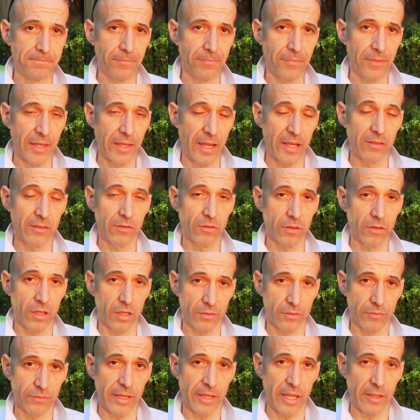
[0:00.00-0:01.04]

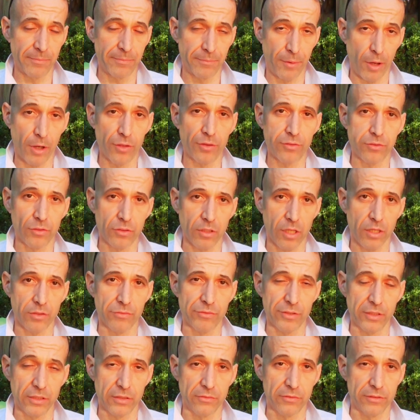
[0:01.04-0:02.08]
They both look like
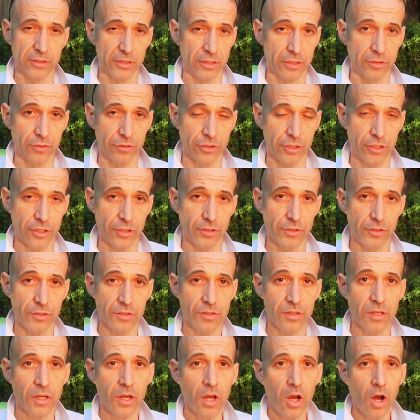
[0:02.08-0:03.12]
really, really good
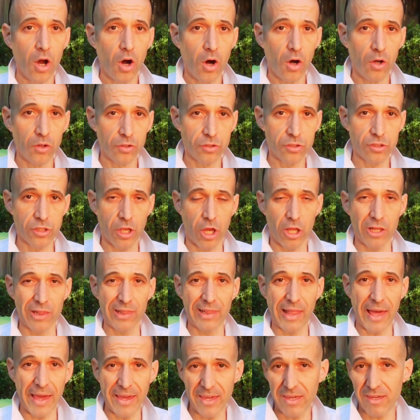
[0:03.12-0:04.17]
shoes. Also,
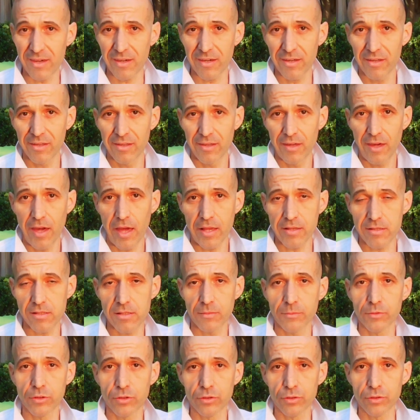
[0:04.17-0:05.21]
Lake has
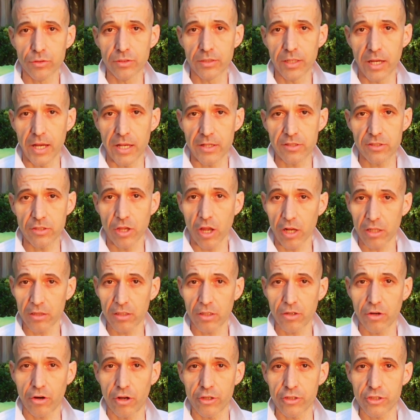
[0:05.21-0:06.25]
some good
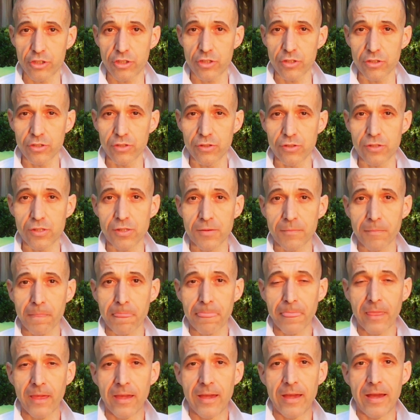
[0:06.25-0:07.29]
cyclocross shoes.
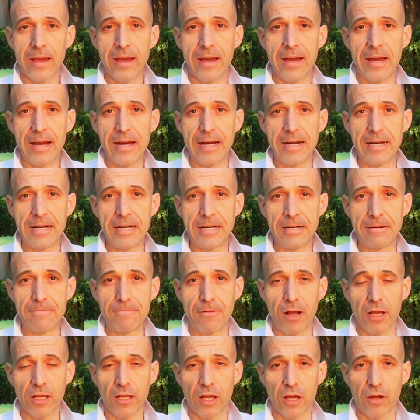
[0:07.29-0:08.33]

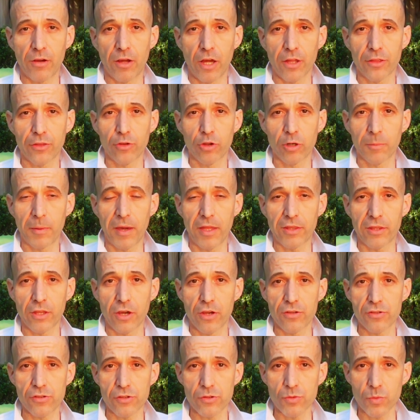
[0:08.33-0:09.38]
I thought about
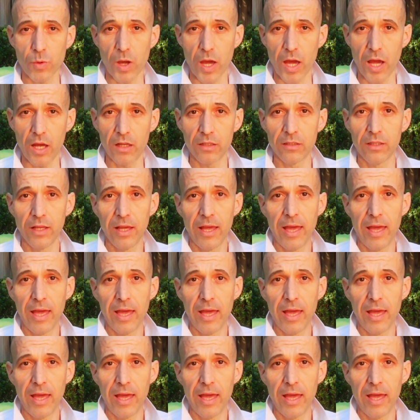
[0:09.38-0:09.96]
those as well.